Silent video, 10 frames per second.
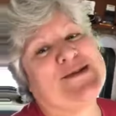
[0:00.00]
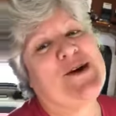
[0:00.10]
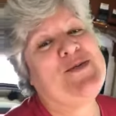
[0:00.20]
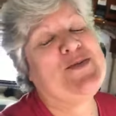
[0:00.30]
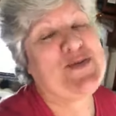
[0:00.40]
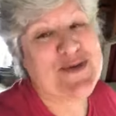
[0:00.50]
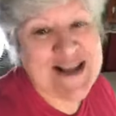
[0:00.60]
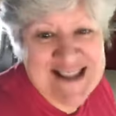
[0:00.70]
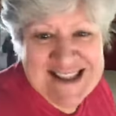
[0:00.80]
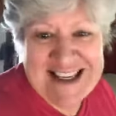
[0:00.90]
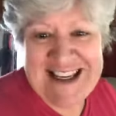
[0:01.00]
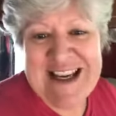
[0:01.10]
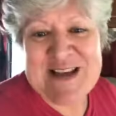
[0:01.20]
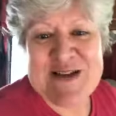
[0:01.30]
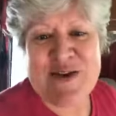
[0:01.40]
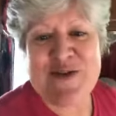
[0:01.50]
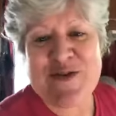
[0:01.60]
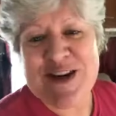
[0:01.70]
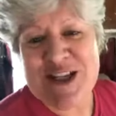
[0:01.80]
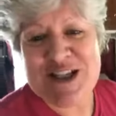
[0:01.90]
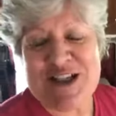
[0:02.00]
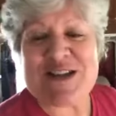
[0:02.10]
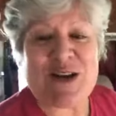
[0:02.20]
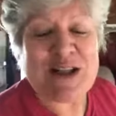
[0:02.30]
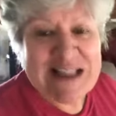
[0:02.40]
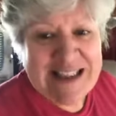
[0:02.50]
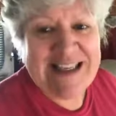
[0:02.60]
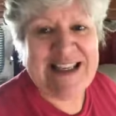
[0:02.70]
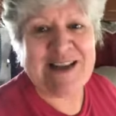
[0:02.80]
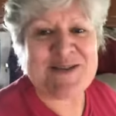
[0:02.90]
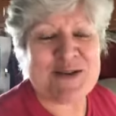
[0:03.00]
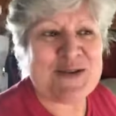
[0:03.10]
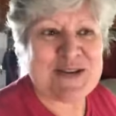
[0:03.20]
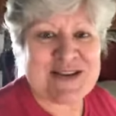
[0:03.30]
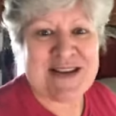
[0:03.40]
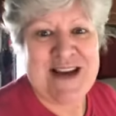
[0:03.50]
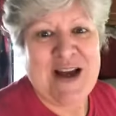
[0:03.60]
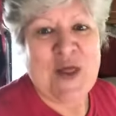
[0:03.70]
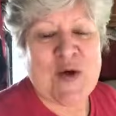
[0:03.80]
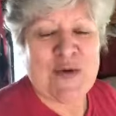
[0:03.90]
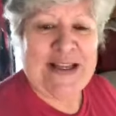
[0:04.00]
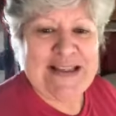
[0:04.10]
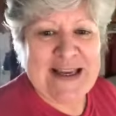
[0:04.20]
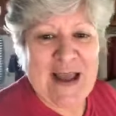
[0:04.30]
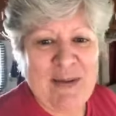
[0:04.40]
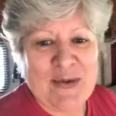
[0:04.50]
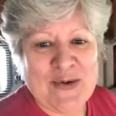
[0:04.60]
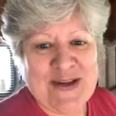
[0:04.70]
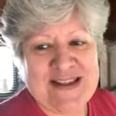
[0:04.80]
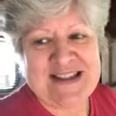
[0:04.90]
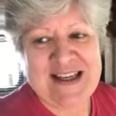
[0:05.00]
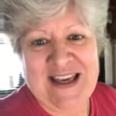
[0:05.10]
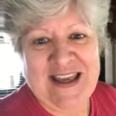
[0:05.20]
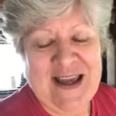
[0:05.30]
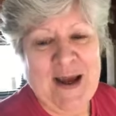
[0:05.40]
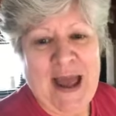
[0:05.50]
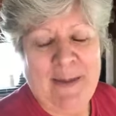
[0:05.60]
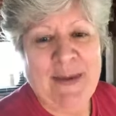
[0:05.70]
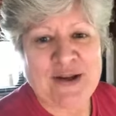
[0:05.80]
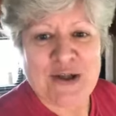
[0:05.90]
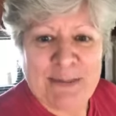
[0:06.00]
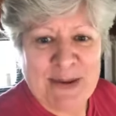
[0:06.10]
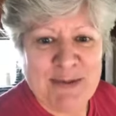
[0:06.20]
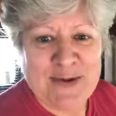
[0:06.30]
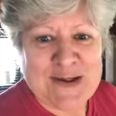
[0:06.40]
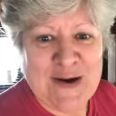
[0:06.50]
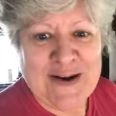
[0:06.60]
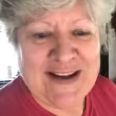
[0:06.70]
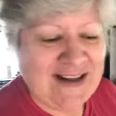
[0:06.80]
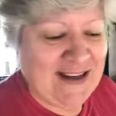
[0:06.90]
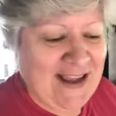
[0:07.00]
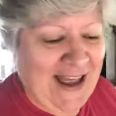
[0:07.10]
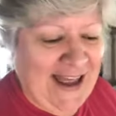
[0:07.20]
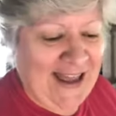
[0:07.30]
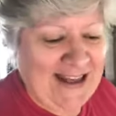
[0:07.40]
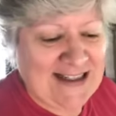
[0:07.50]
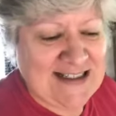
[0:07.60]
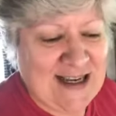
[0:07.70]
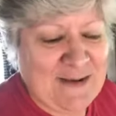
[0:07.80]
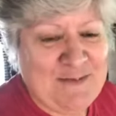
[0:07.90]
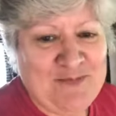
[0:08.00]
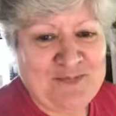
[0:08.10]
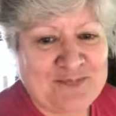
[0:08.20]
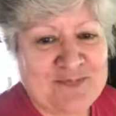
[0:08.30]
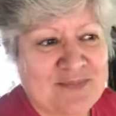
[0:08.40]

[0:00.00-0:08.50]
So brisk, so fresh, so clean after all the rain that came through yesterday. Had my tramping boots on and